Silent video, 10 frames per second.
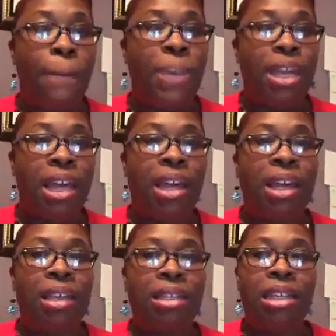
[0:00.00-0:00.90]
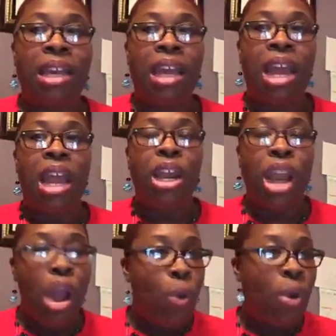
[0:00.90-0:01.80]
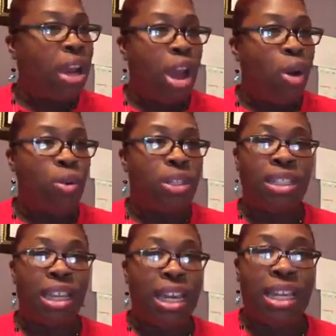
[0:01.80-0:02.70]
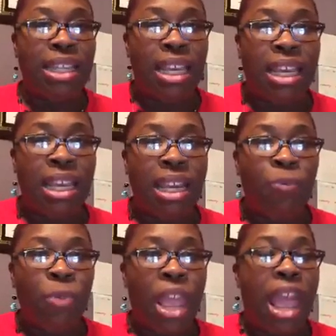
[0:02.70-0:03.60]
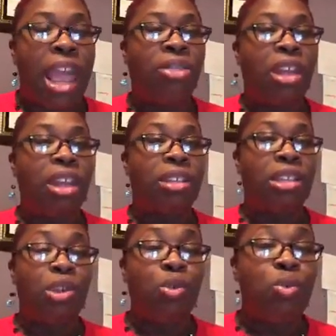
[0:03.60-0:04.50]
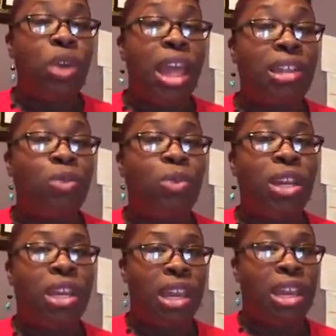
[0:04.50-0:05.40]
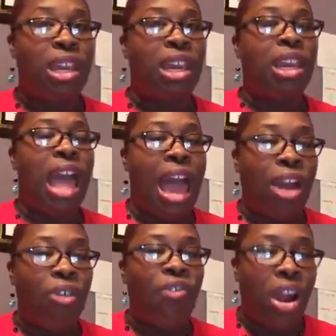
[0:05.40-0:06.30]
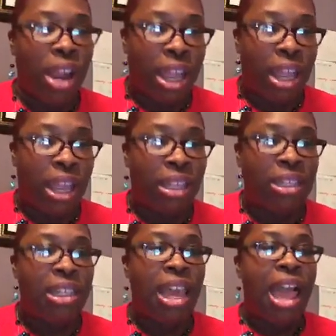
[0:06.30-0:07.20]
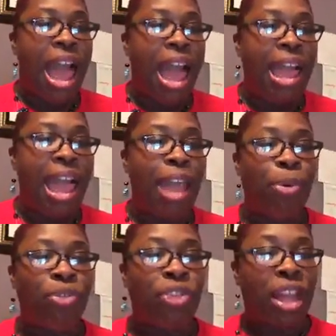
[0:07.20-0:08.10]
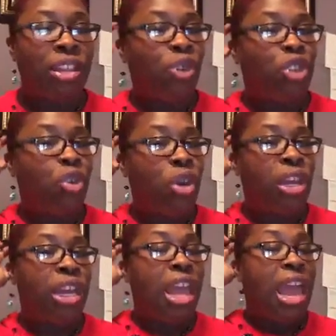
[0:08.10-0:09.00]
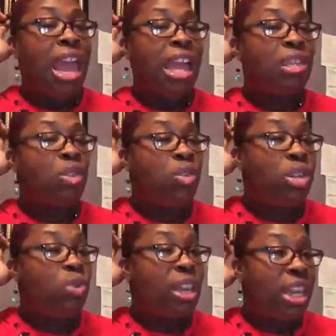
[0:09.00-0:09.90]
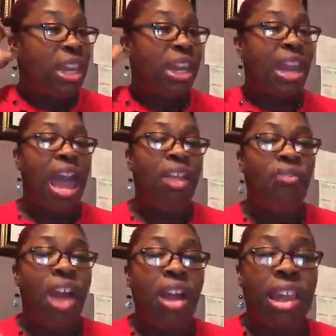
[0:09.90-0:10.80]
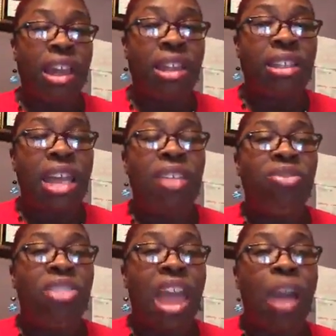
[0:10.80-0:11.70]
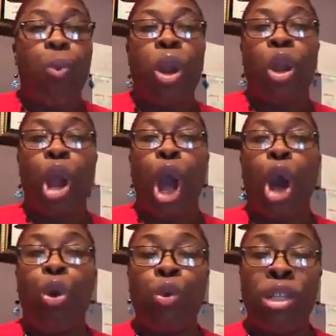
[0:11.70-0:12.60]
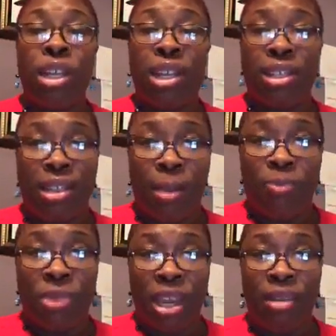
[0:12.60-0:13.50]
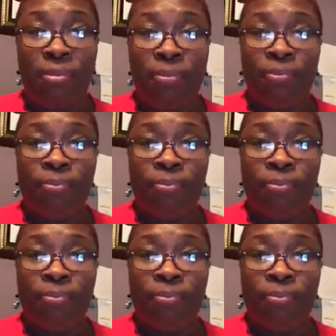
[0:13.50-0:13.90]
because no one owes us anything. And as soon as we get it out of our heads, hi, April, thanks for joining. As soon as we get it out of our heads that we're owed something,